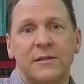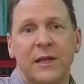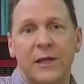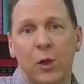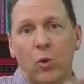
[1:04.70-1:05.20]

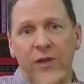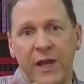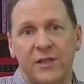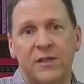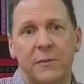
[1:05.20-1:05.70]
in the Old
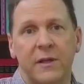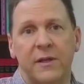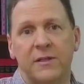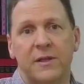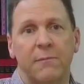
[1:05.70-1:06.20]
Testament
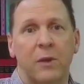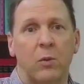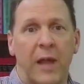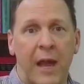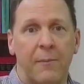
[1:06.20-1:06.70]
that something will
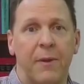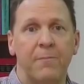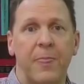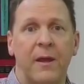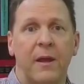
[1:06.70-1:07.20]
happen,
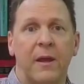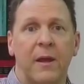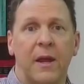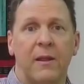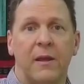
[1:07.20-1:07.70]

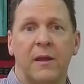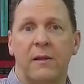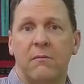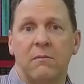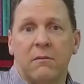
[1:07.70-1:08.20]
and
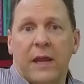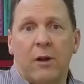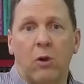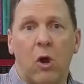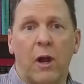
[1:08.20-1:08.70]
then
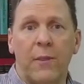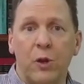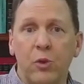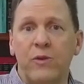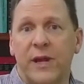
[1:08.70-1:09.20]
later on in the
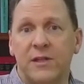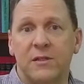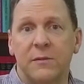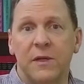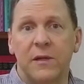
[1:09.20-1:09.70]
New
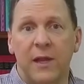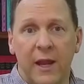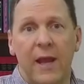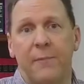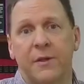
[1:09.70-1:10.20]
Testament, it
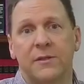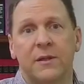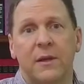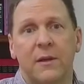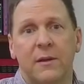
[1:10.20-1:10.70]
happens.
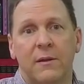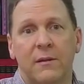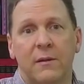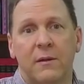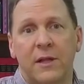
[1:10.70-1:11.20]

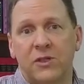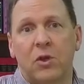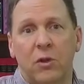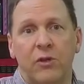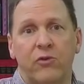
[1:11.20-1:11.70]
Well, that's
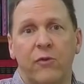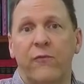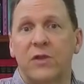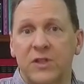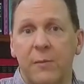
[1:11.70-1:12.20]
certainly true for
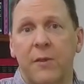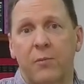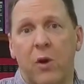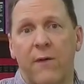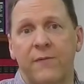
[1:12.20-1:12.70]
some of the
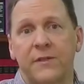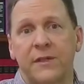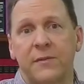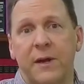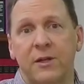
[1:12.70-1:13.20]

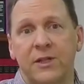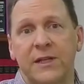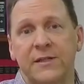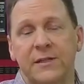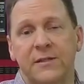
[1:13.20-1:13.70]
prophecies about
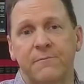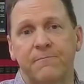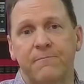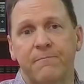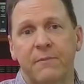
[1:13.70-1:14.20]
Jesus.
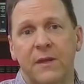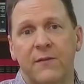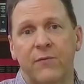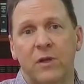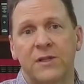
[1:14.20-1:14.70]

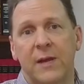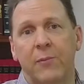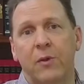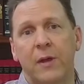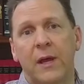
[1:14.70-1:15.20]
For
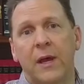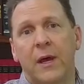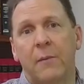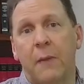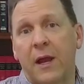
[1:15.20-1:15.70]
example,
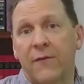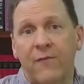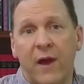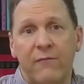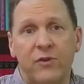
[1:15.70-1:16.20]
Micah
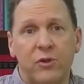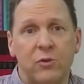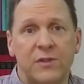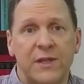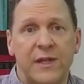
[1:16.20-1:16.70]
5:2
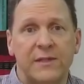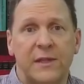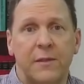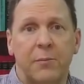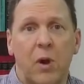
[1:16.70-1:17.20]
says
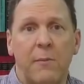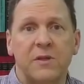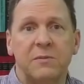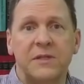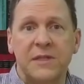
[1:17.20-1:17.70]
that the
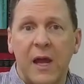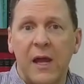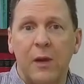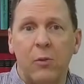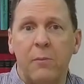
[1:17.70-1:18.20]
promised
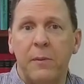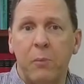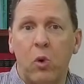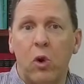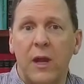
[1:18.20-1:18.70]
Messiah would be
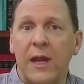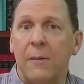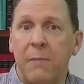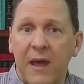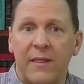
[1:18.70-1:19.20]
born in
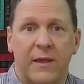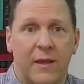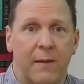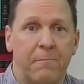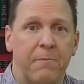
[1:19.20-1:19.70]

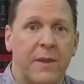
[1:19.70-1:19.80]
Bethlehem.